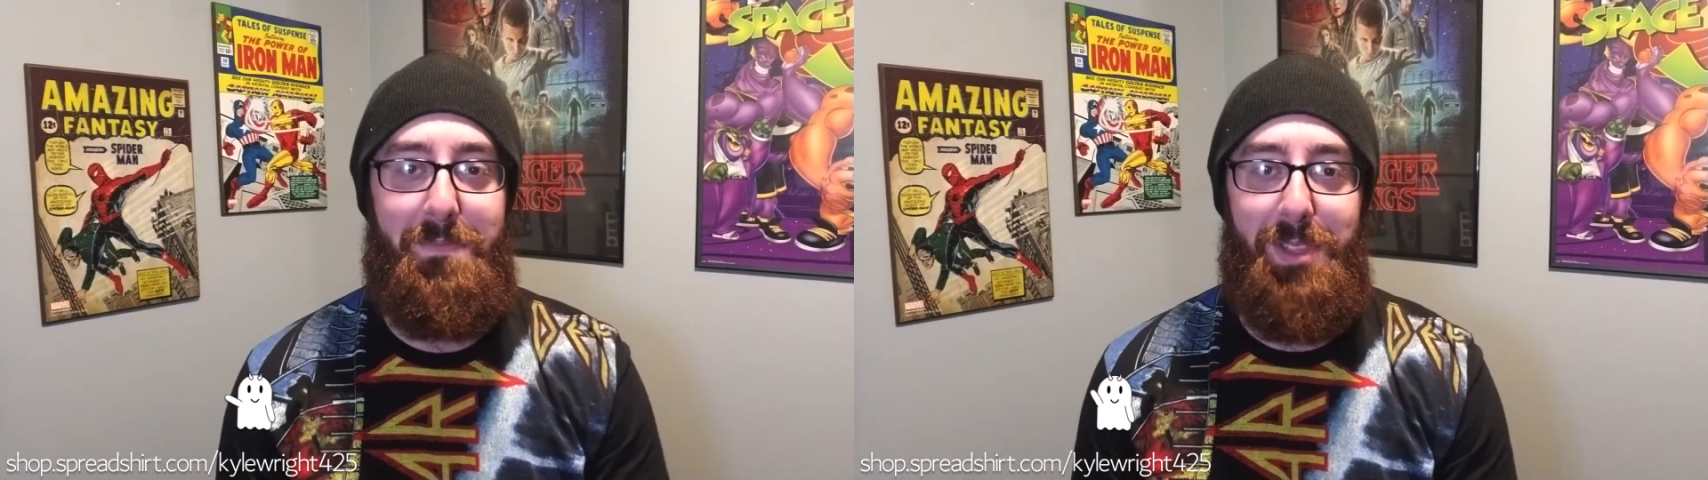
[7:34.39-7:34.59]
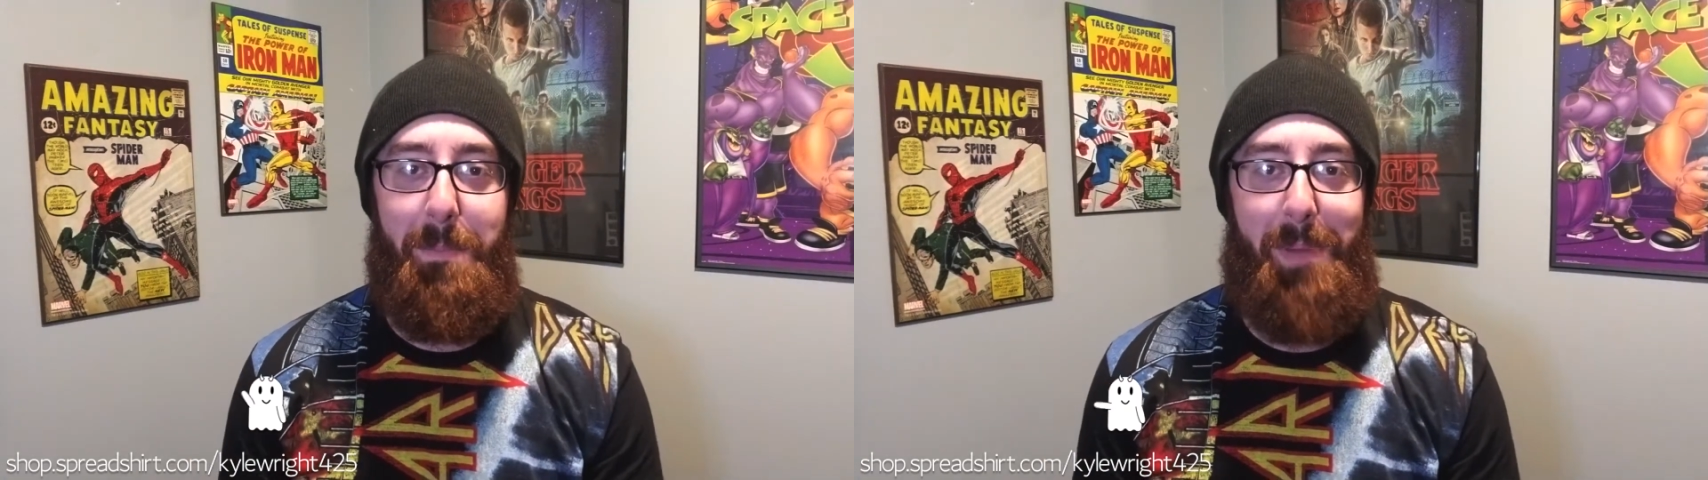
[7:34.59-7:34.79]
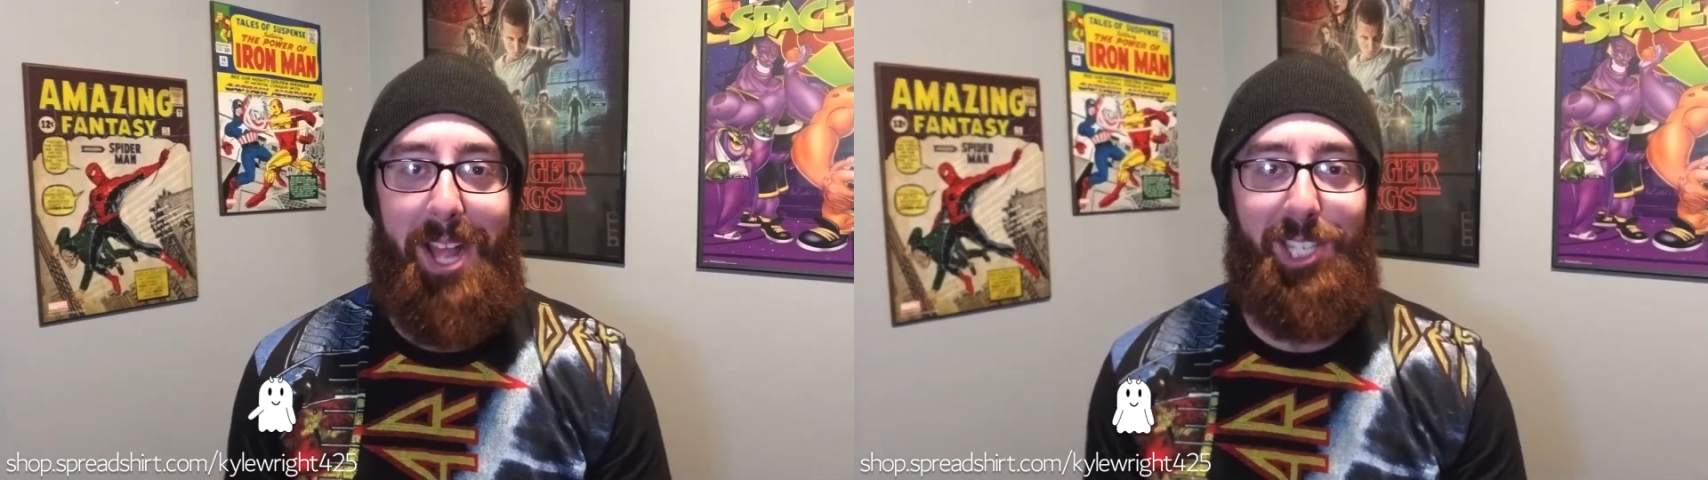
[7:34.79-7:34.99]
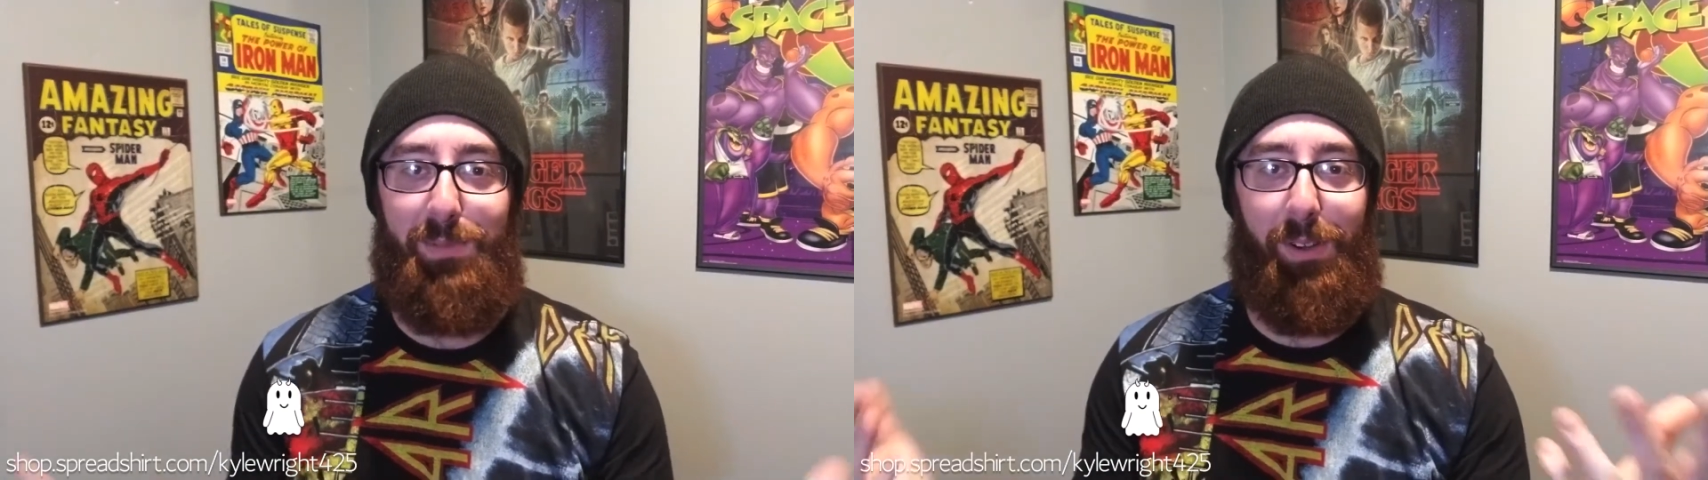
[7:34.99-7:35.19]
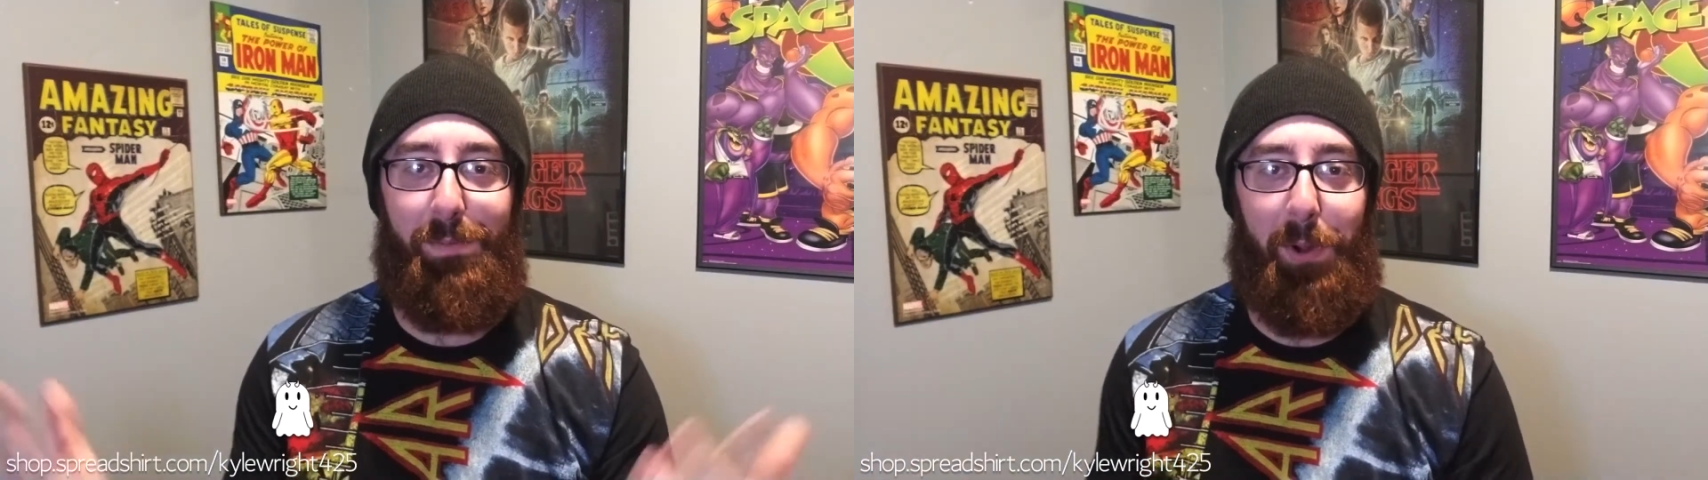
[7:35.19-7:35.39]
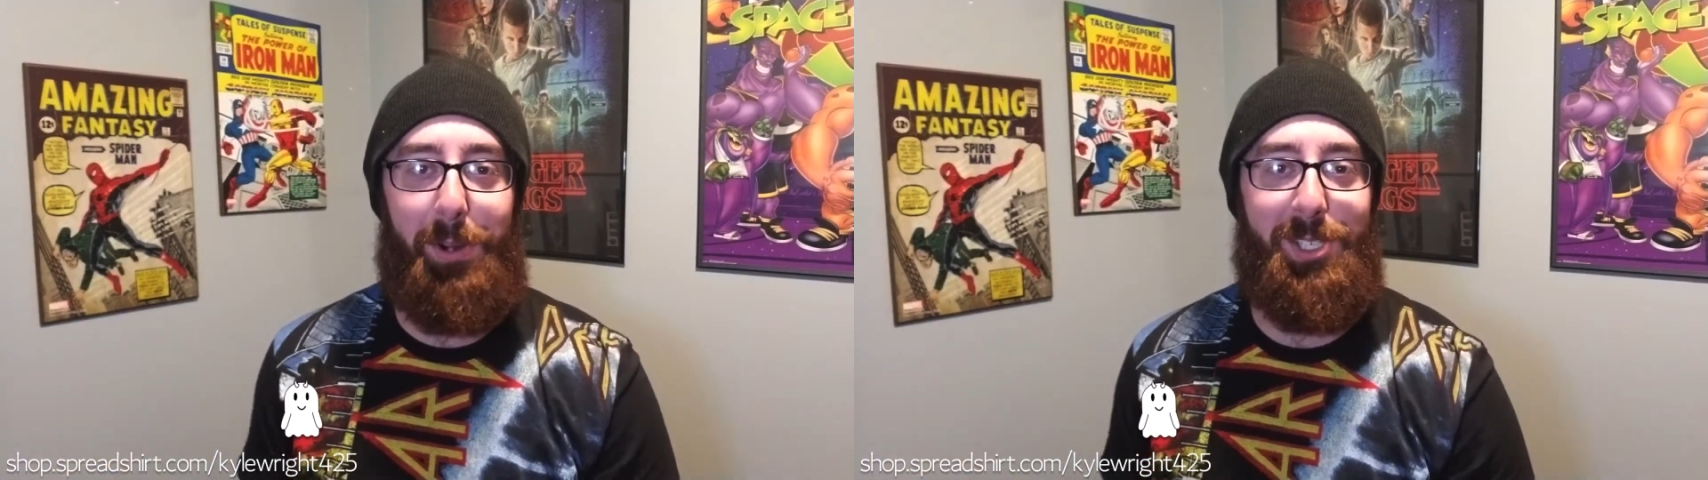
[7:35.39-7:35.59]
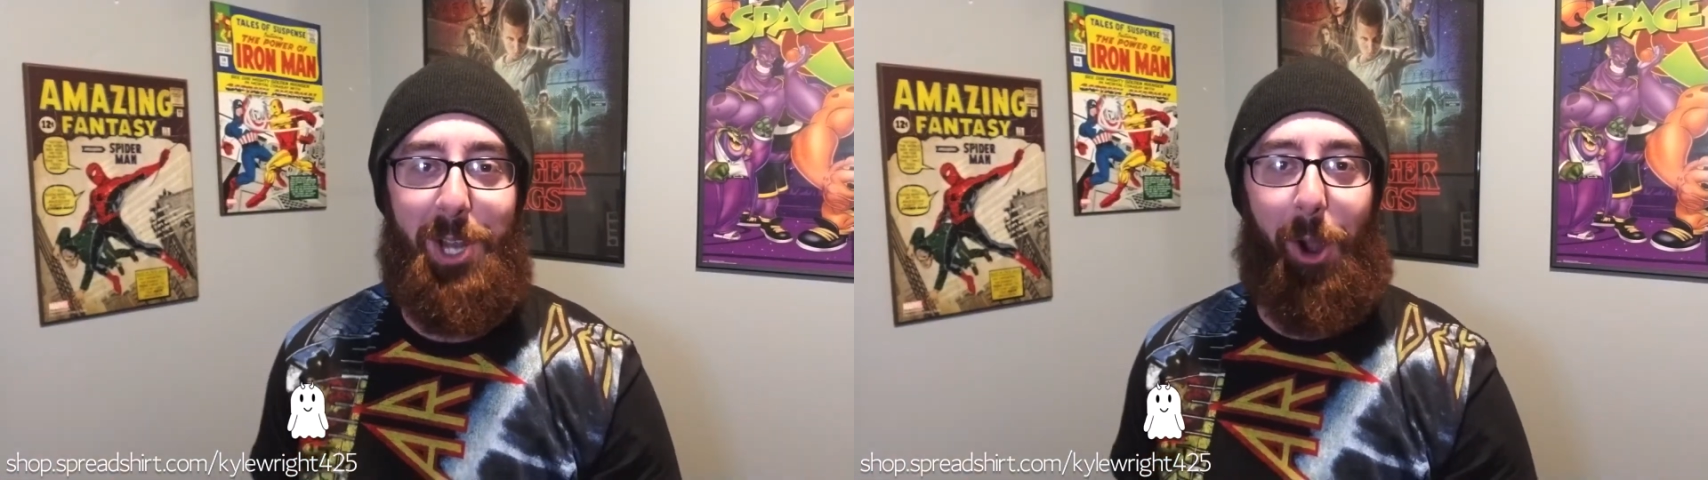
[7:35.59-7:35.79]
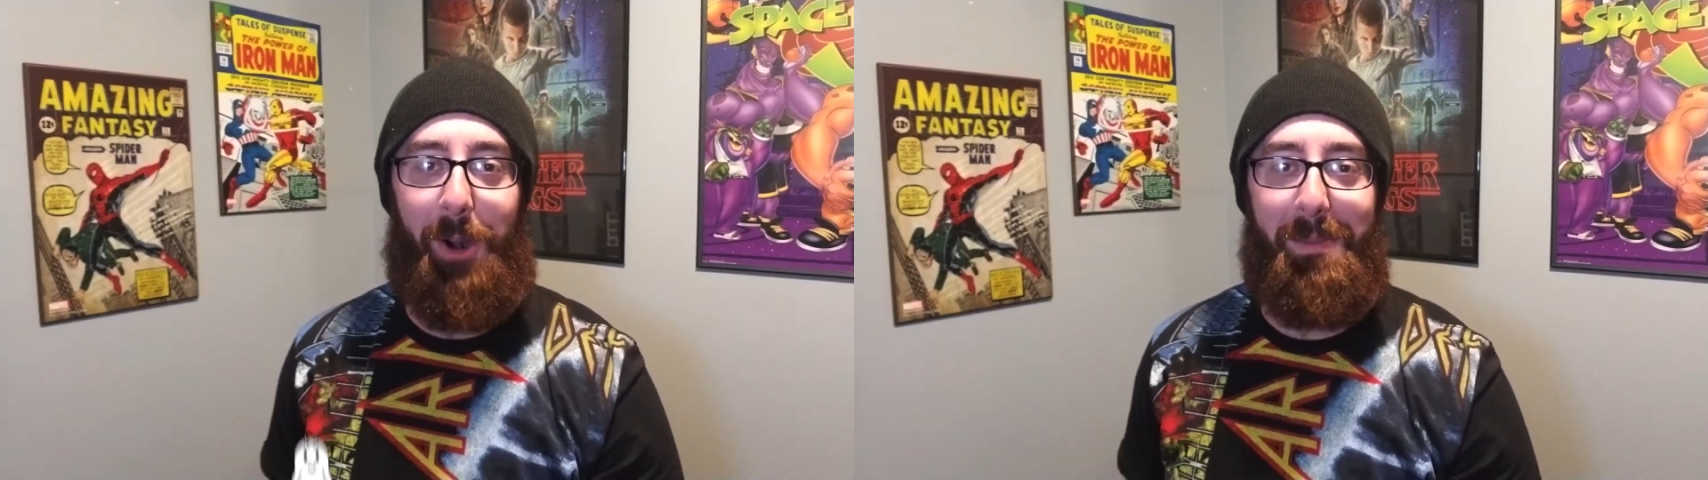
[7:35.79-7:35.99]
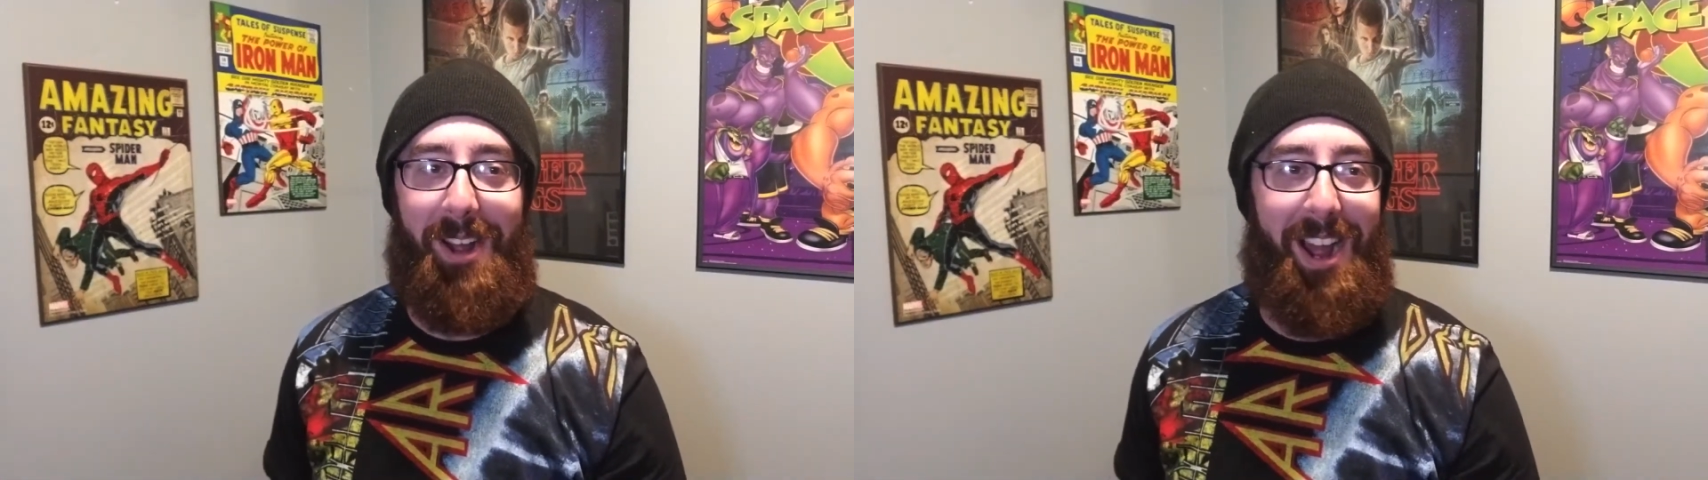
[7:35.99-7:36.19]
the best reverse karma